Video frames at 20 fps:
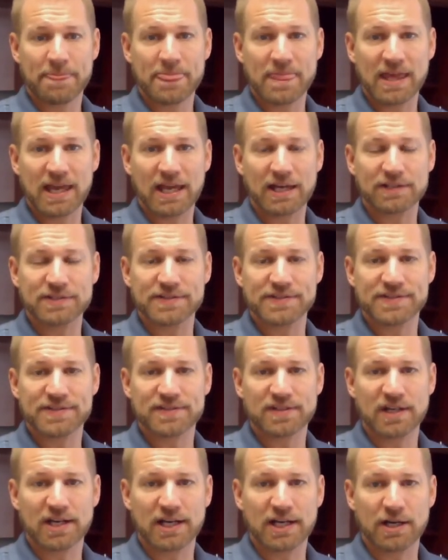and
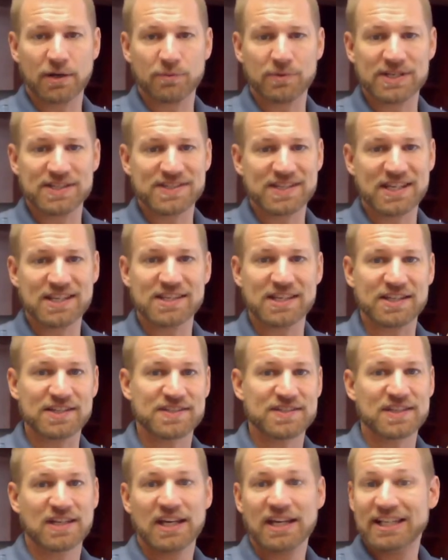we see
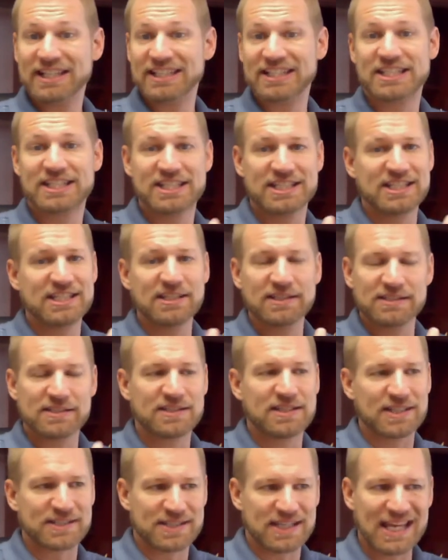
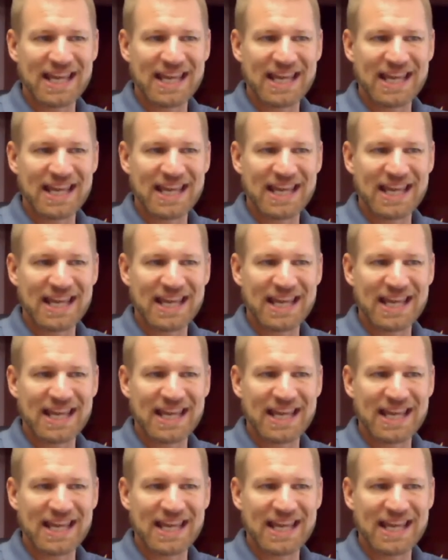this